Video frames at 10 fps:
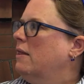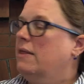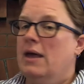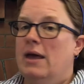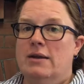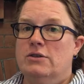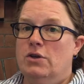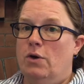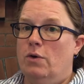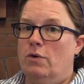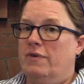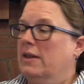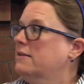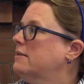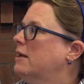Then Toad fell
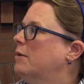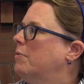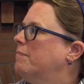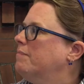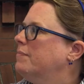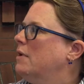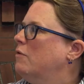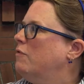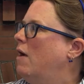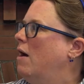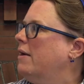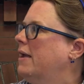asleep. Frog